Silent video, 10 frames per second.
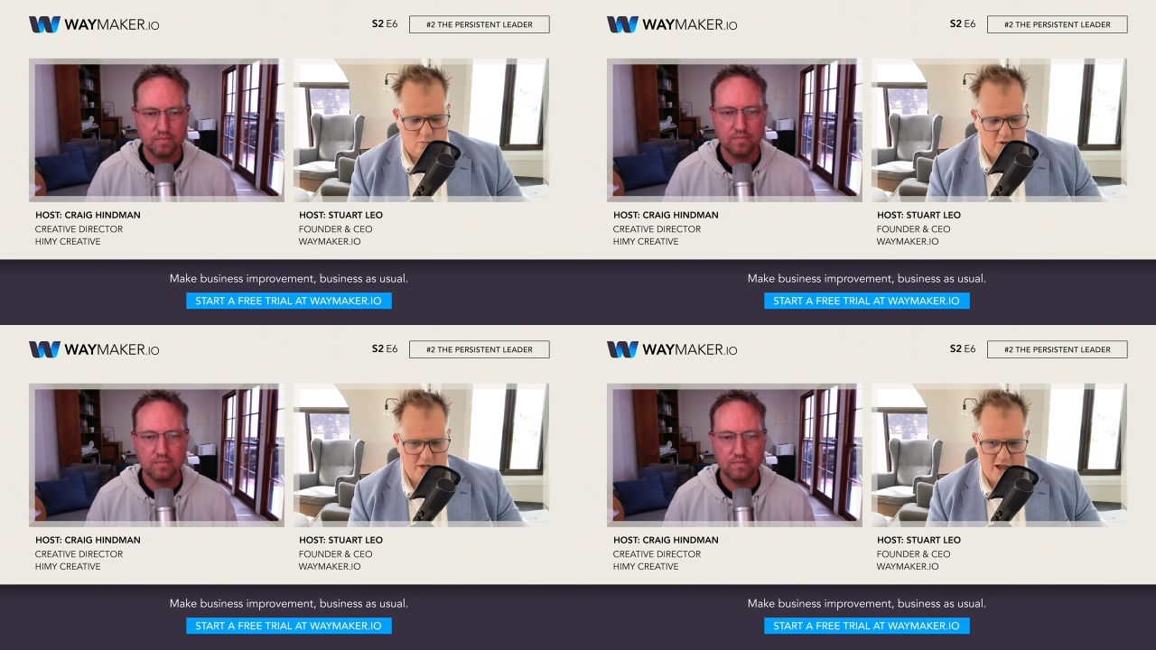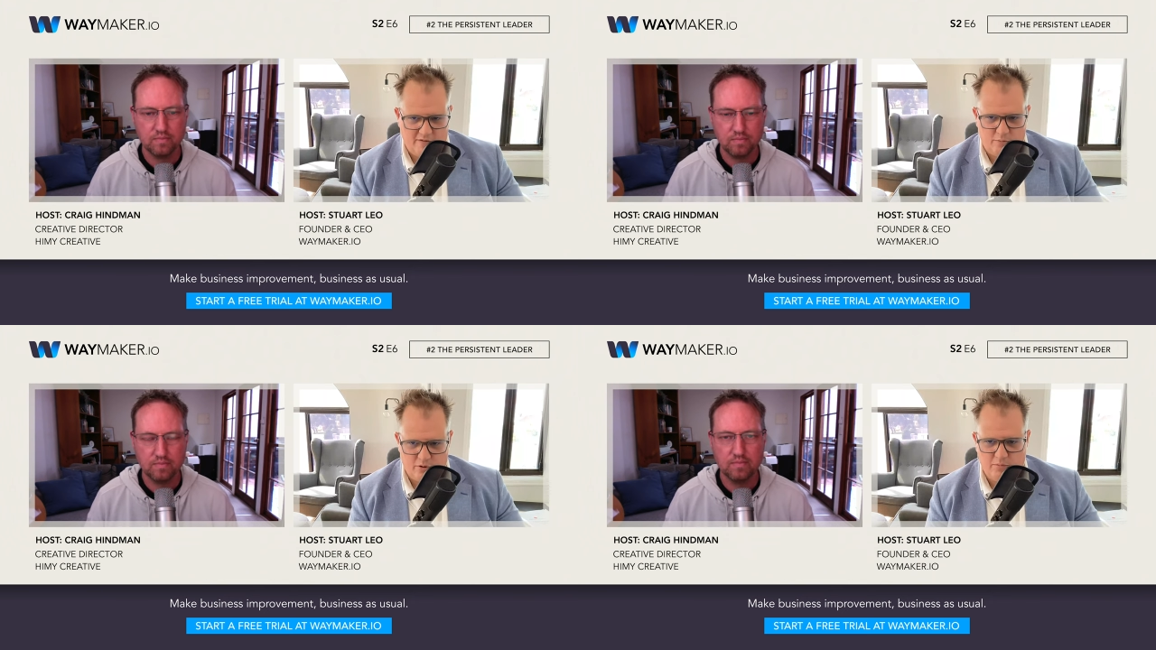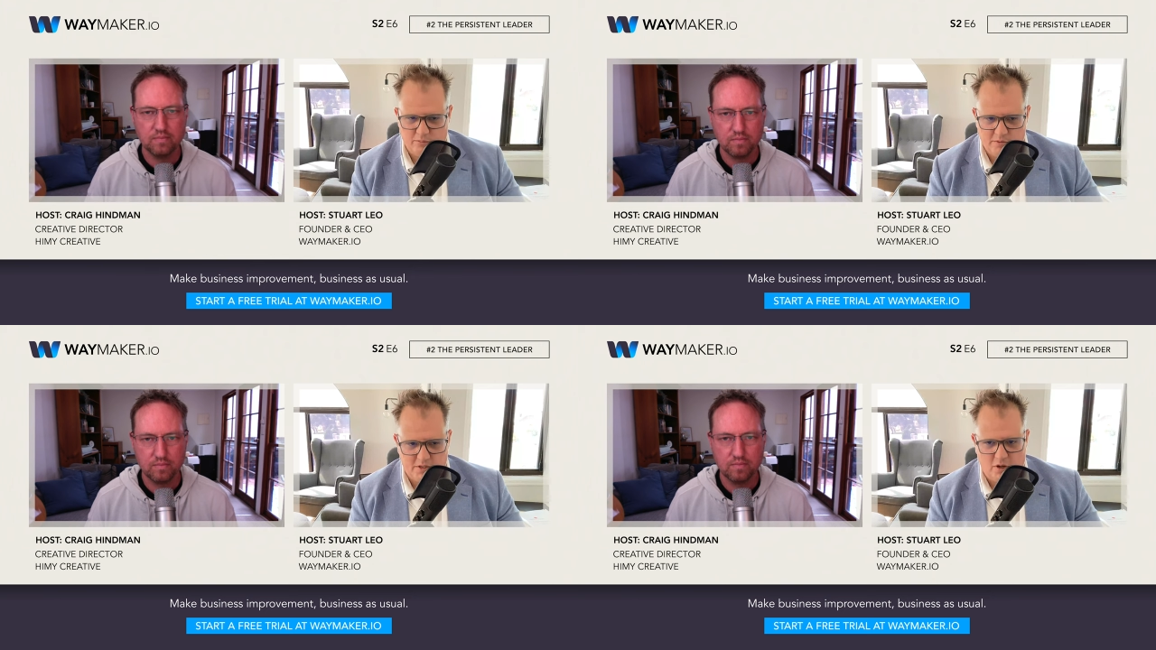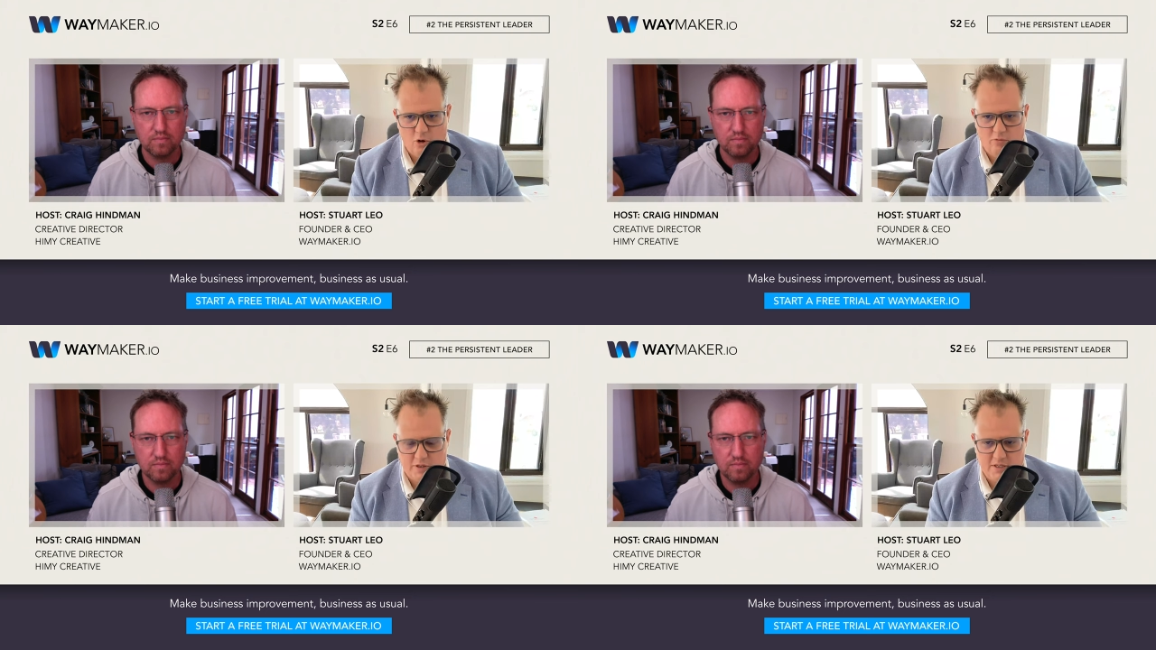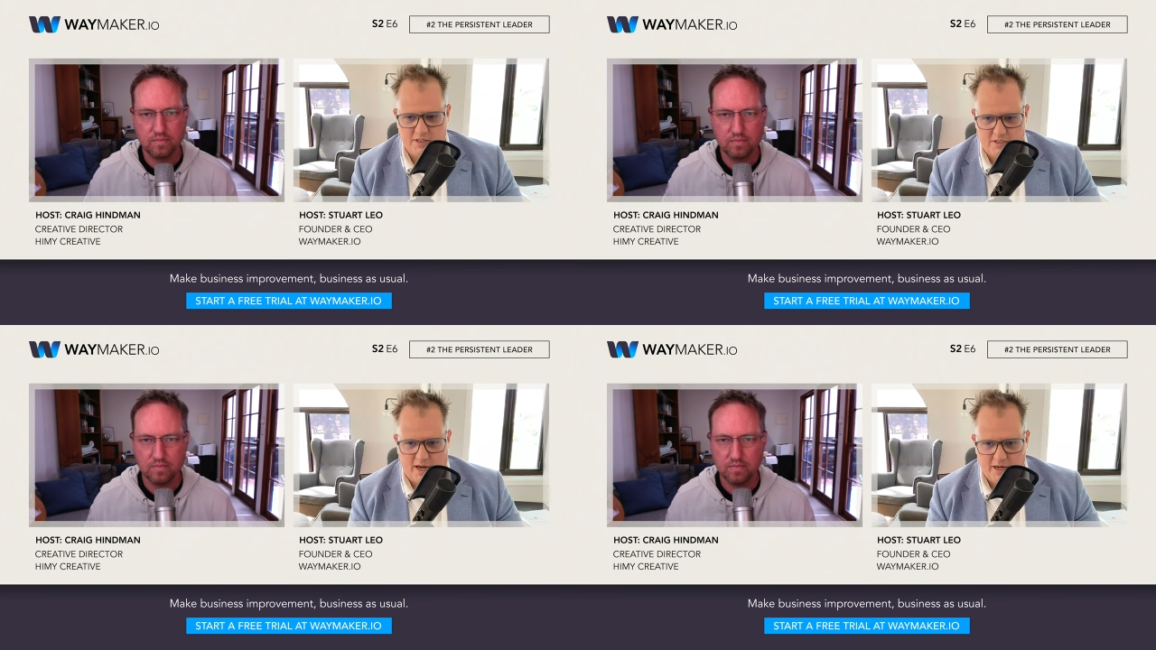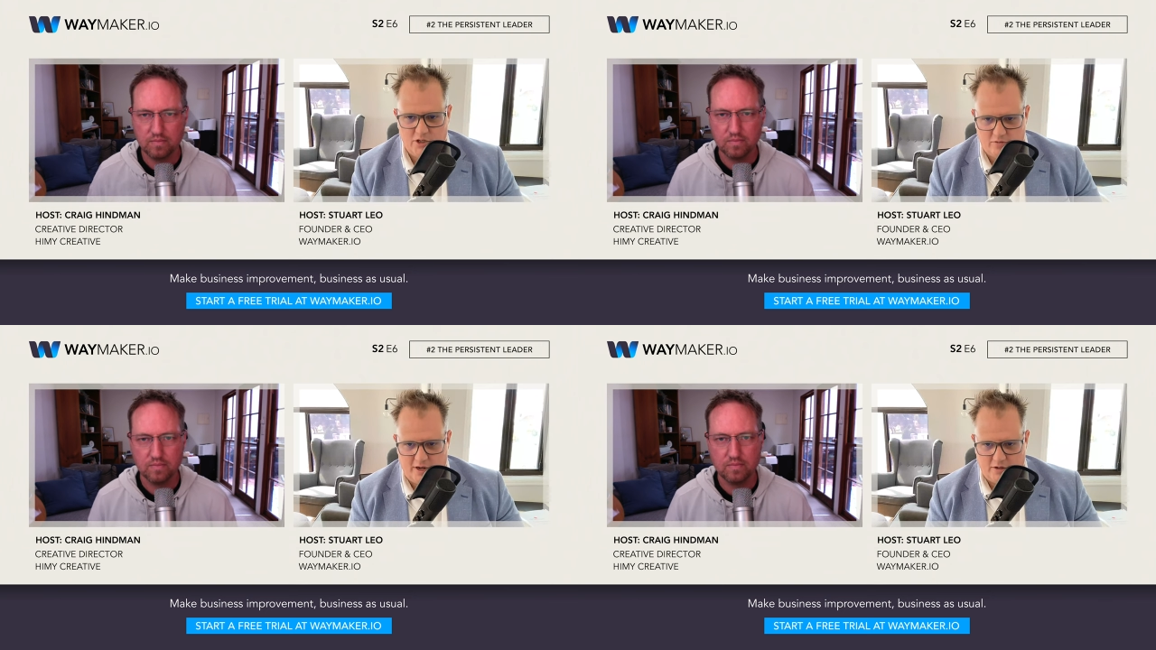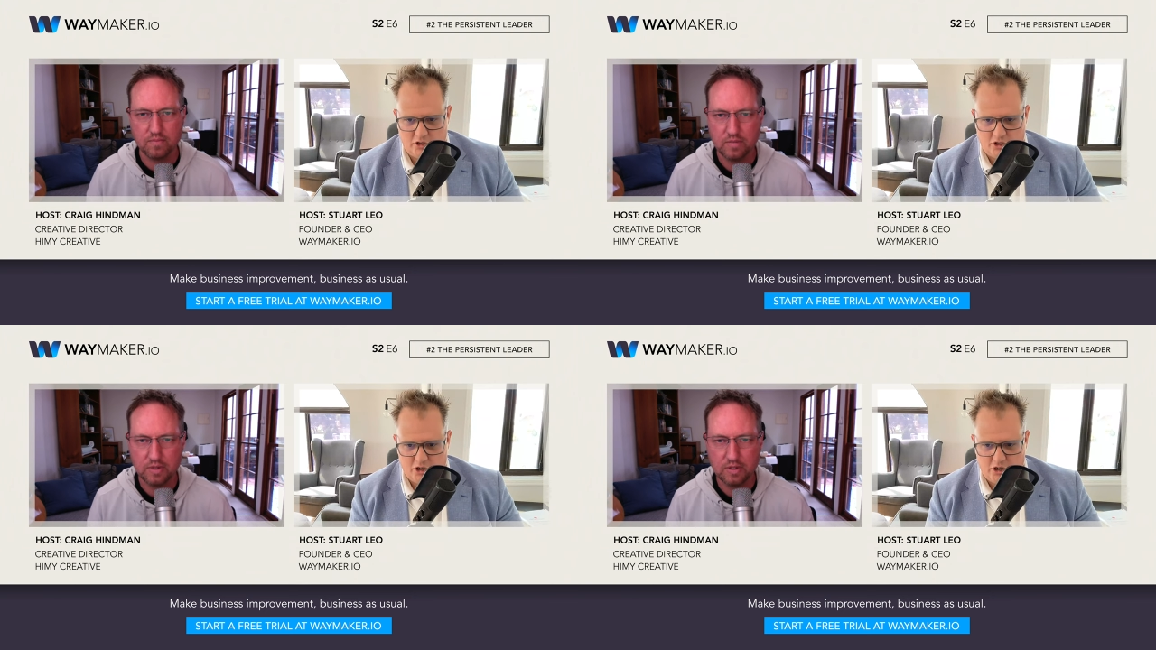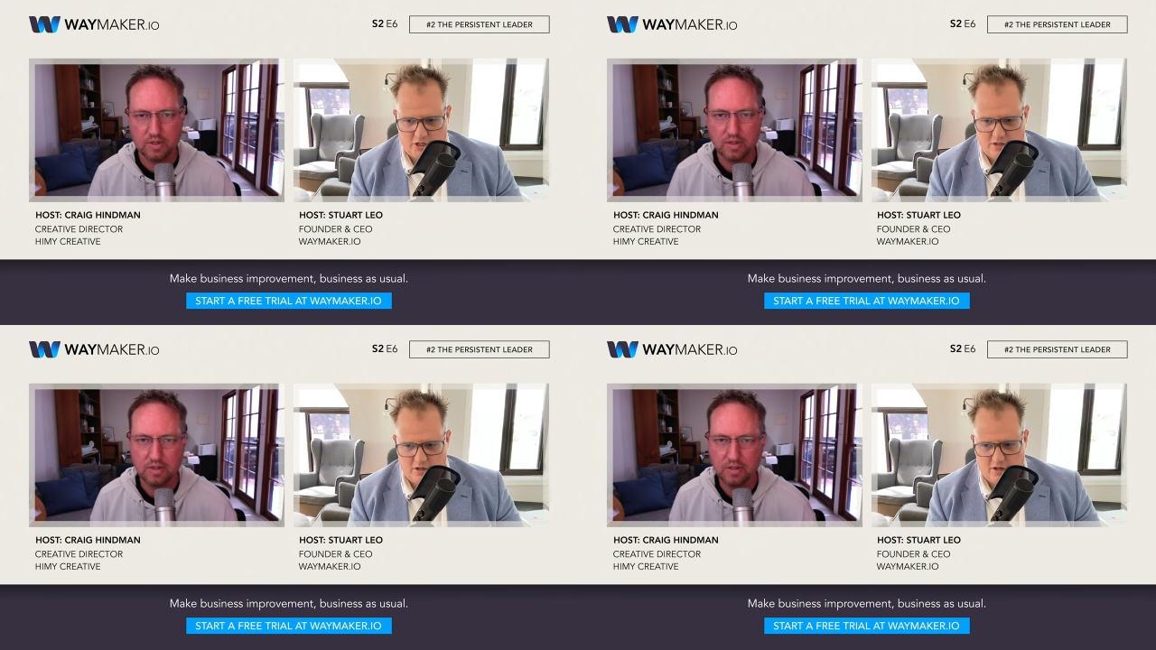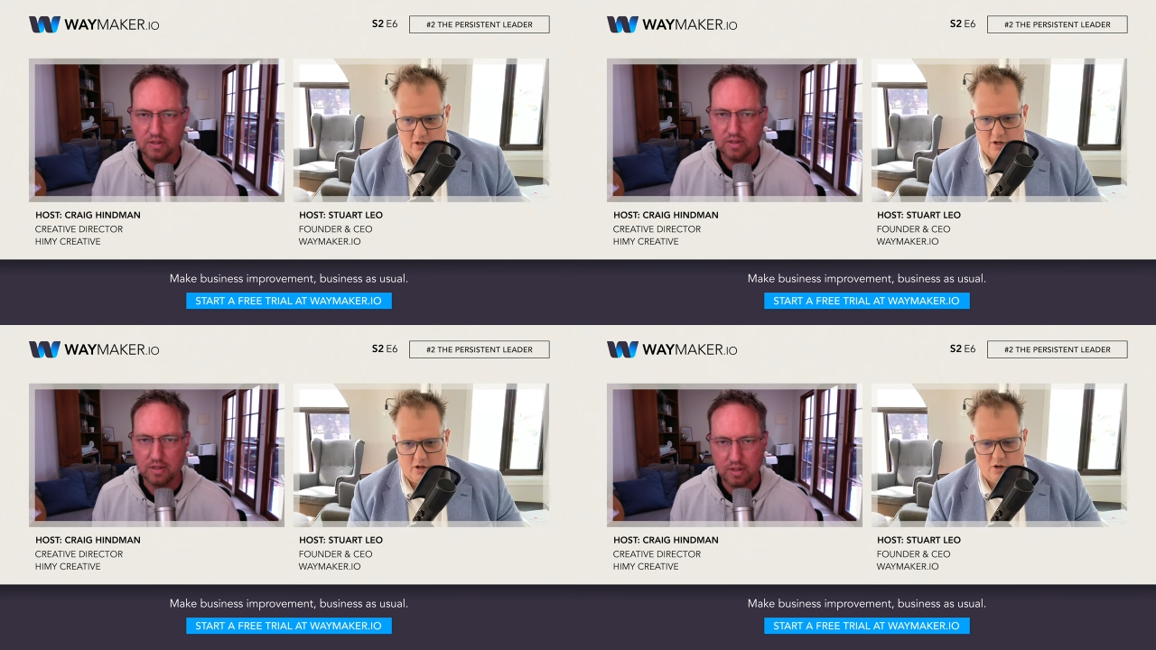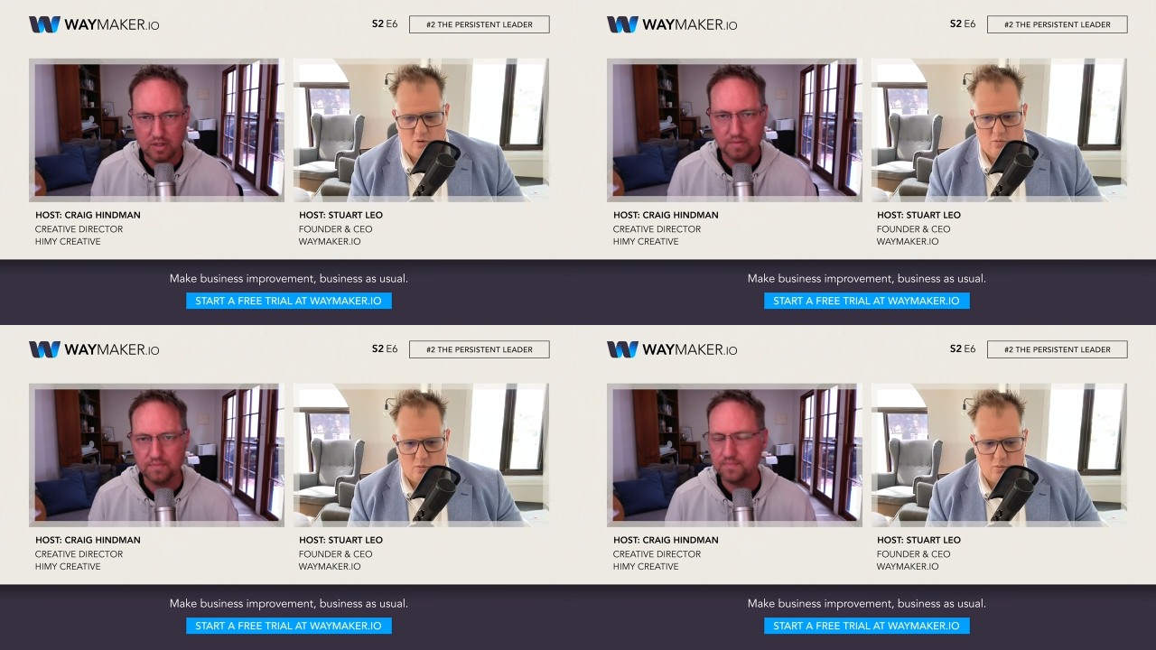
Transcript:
Speaker 1: we have a problem to solve at this stage of our journey yeah.